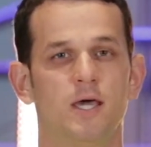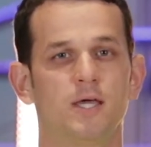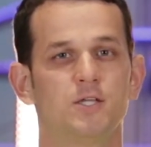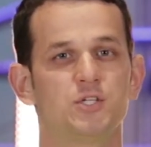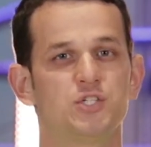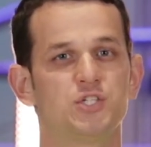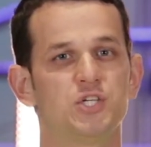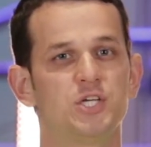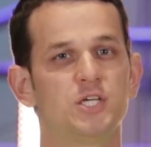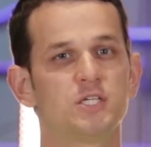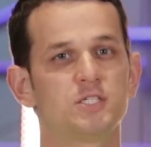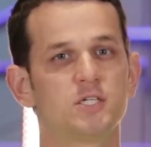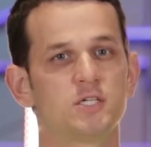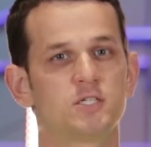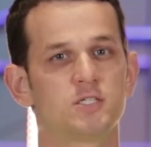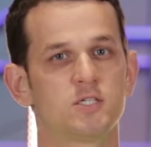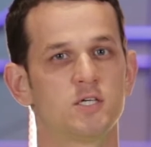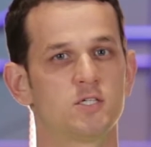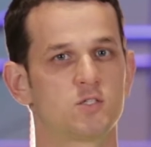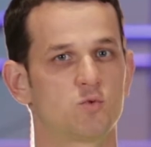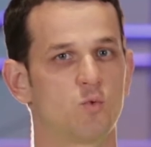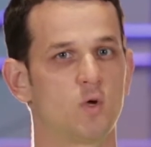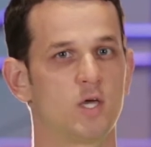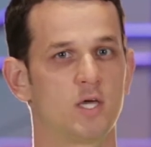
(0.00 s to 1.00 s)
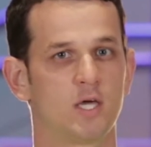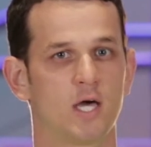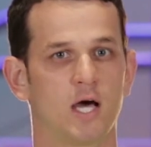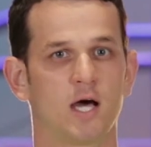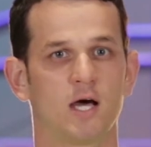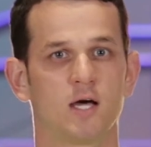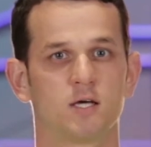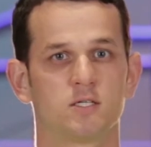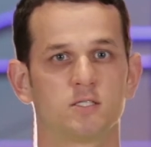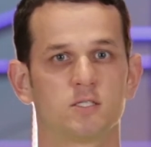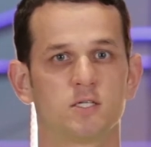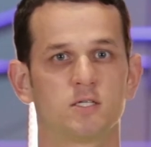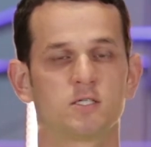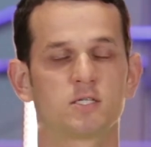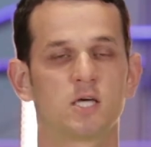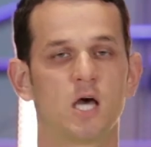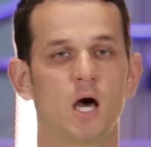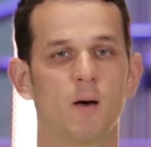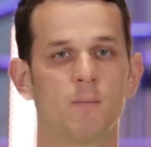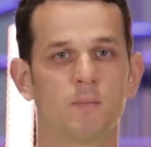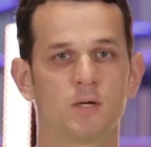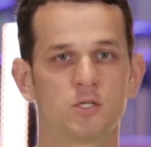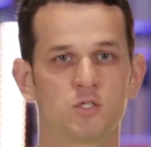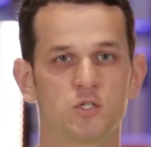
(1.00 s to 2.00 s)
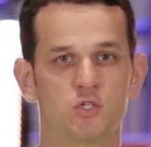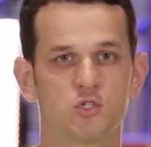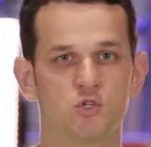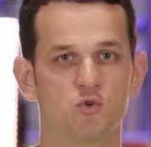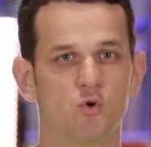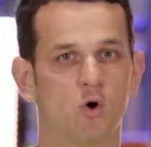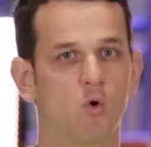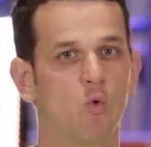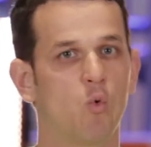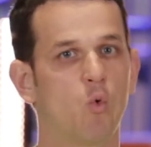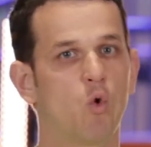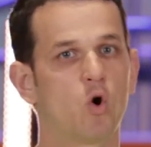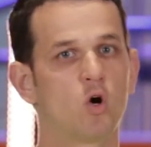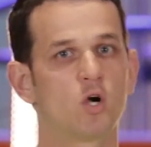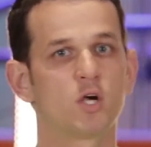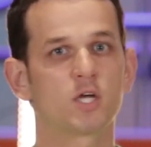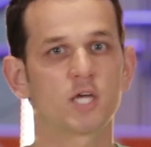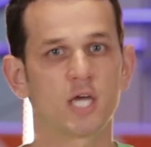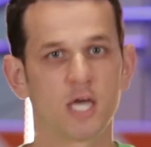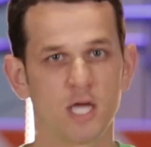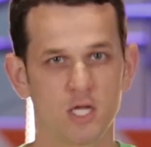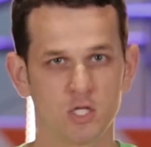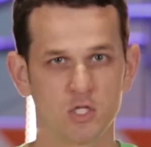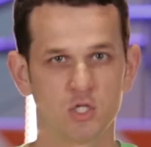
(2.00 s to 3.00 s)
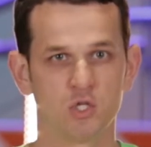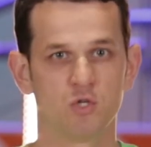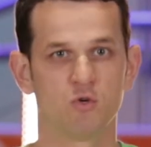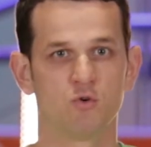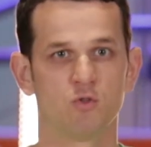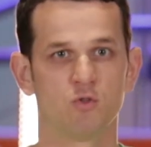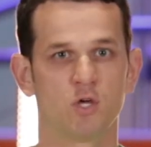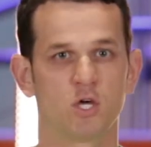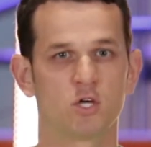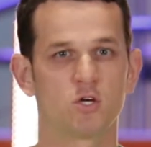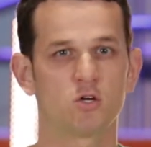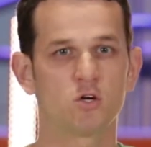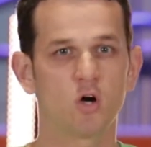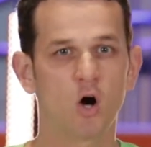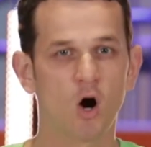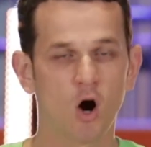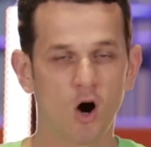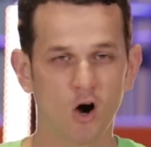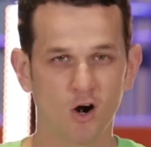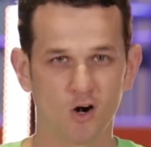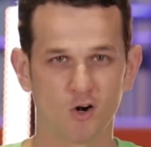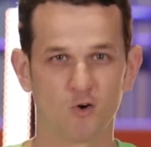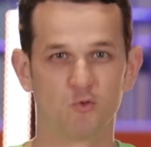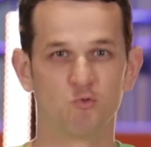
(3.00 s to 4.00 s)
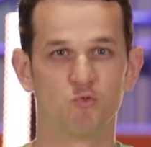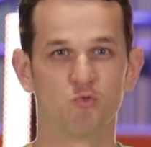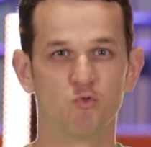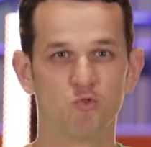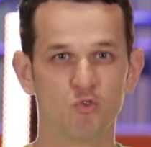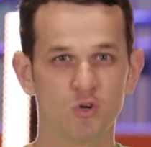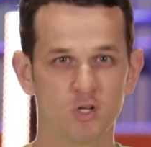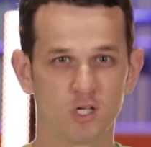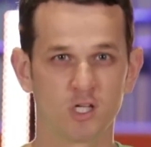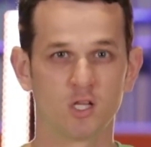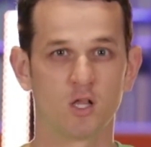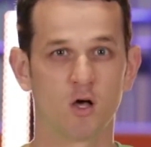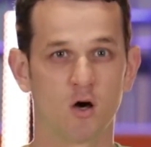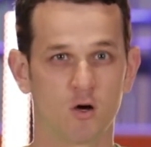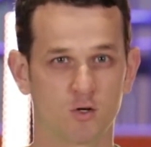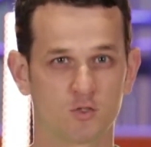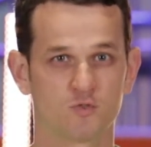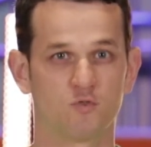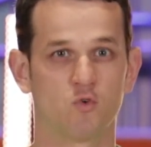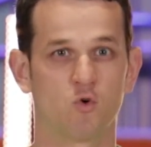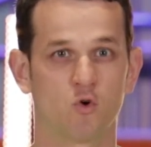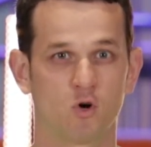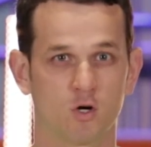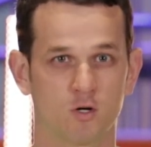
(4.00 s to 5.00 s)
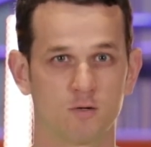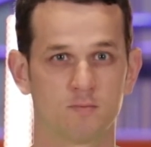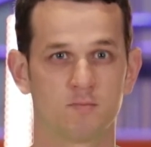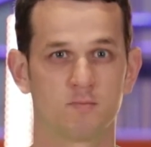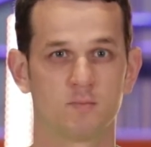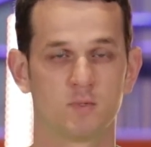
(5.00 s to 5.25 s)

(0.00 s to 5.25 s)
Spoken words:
And Jesus this week, guys, is coming to do a work in you that your heart really longs for.